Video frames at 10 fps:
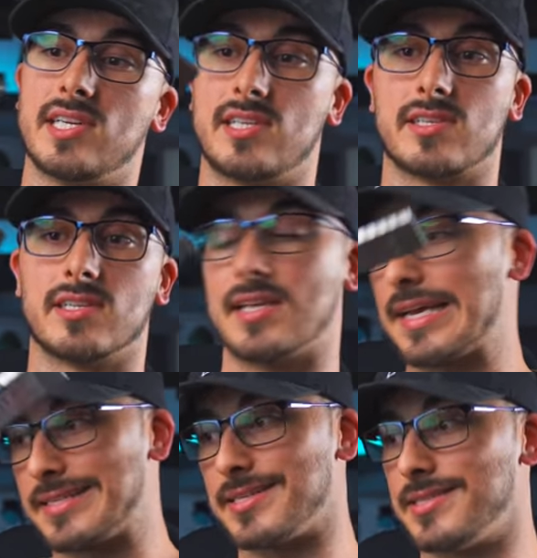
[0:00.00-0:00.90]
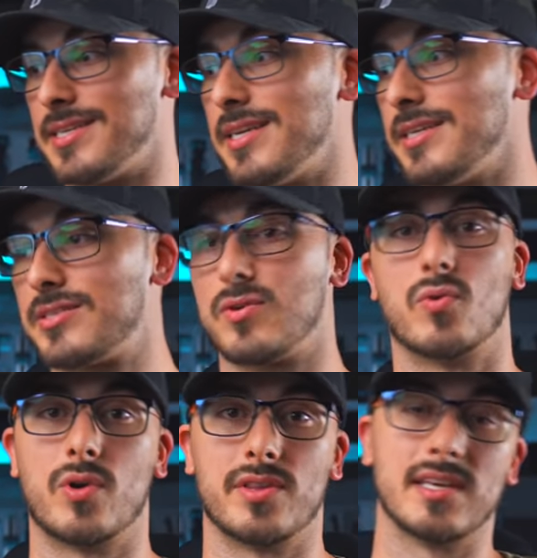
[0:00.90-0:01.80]
Digital SSDs
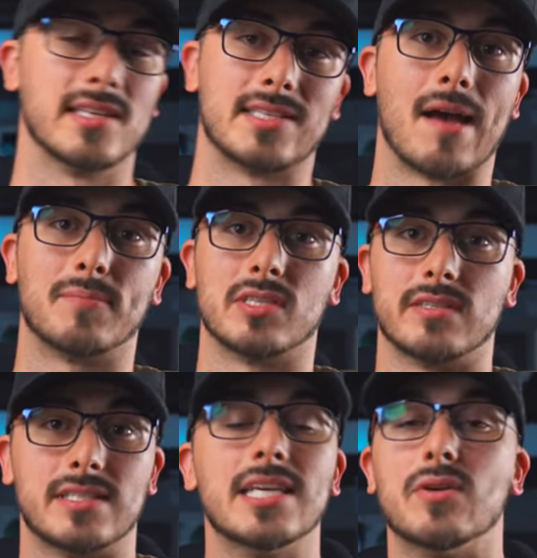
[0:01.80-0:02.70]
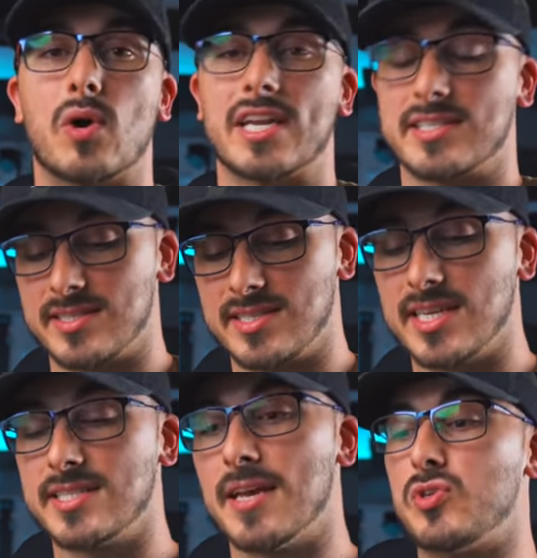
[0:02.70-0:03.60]
or the Samsung T1
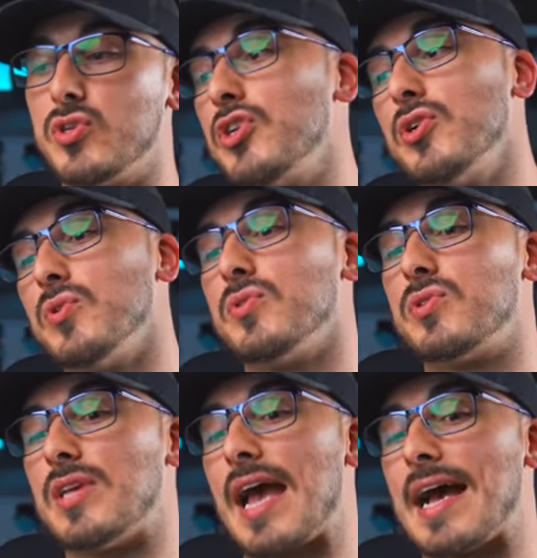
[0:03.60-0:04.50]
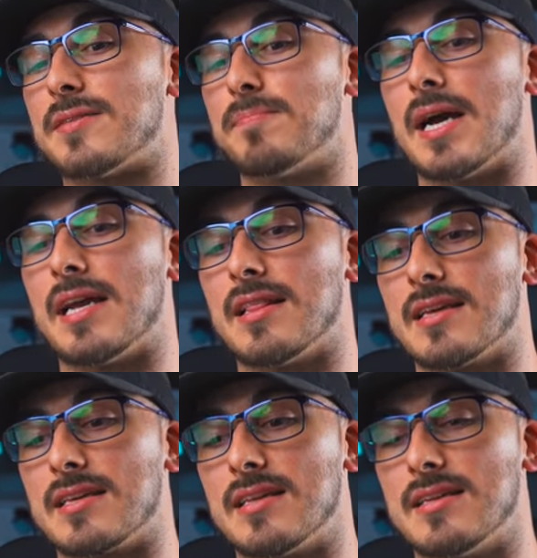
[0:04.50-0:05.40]
SSDs to use as my
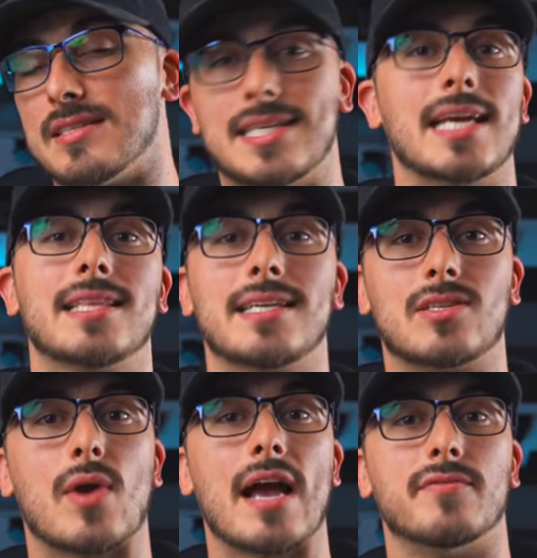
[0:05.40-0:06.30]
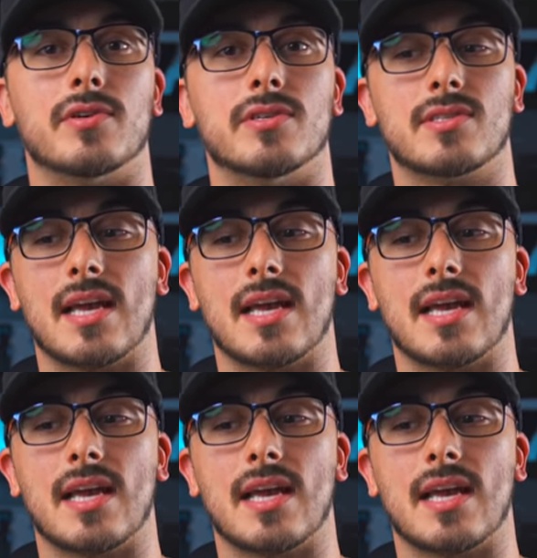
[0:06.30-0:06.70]
like daily drivers.